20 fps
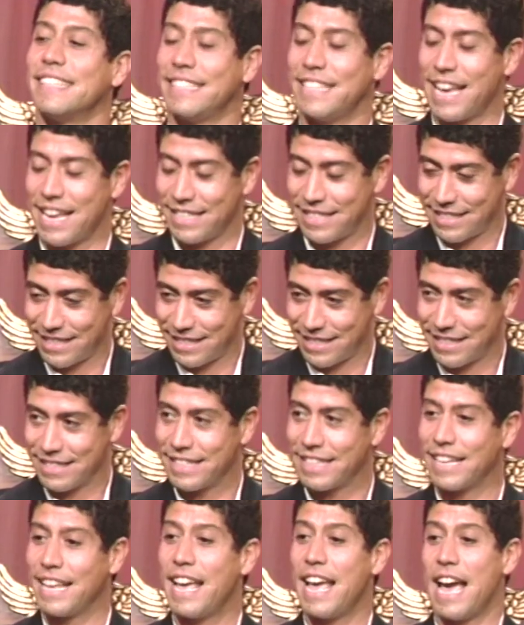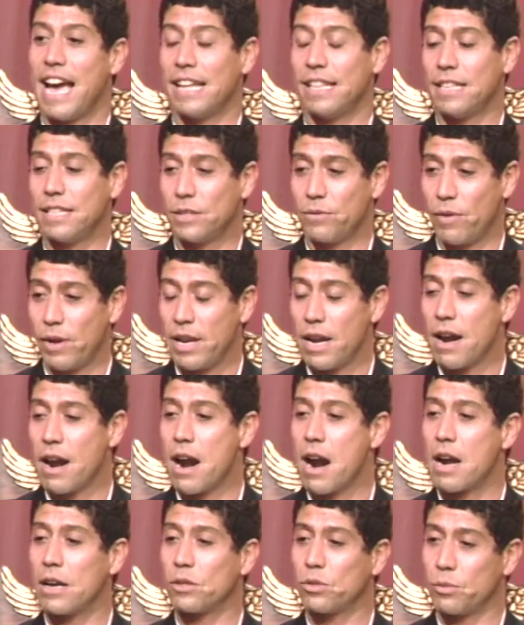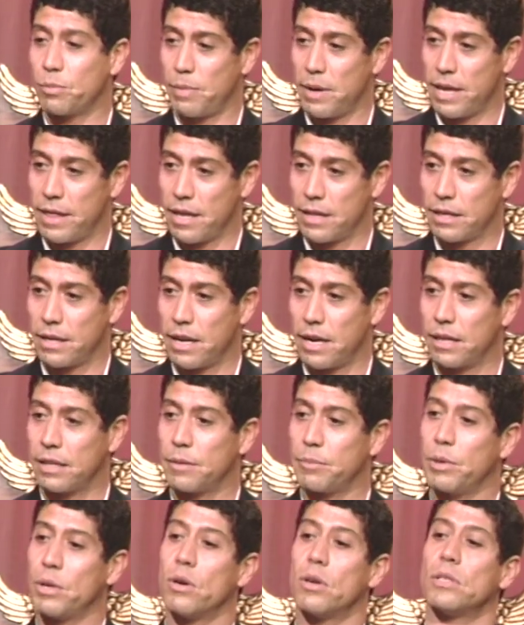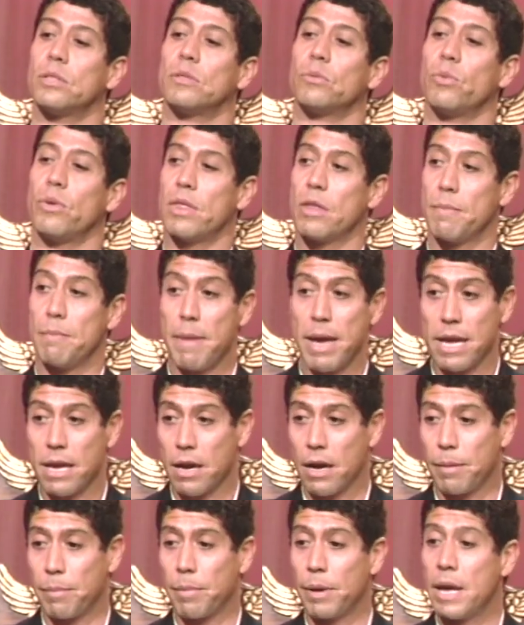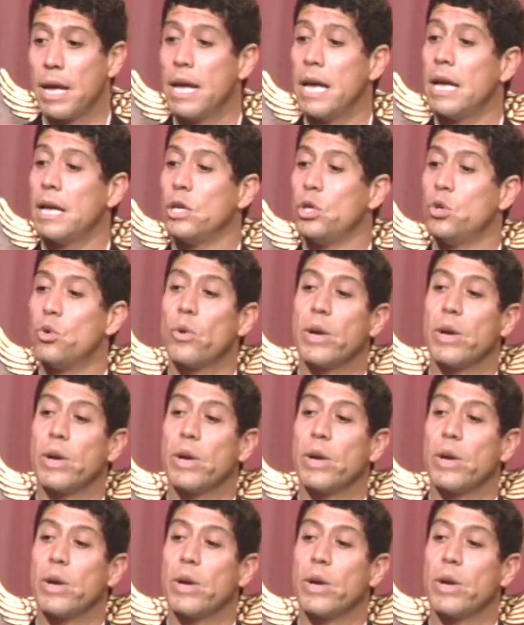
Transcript: Yes. And it's very hard to play that character because with the makeup, you